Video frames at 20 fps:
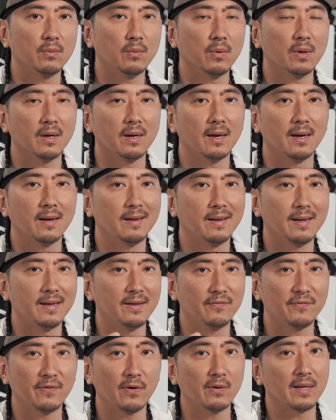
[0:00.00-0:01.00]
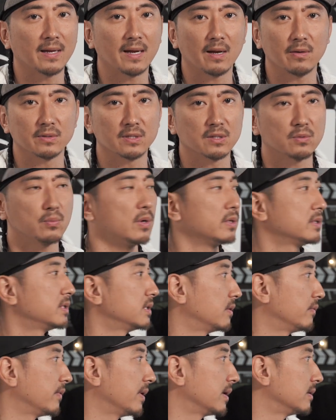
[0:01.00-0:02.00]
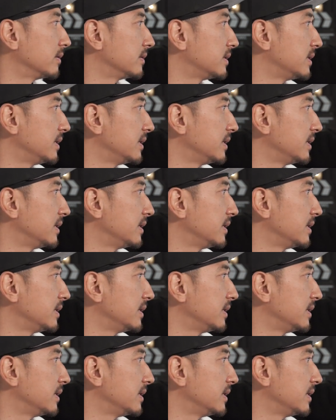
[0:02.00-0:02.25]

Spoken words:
where it felt like I was just watching a regular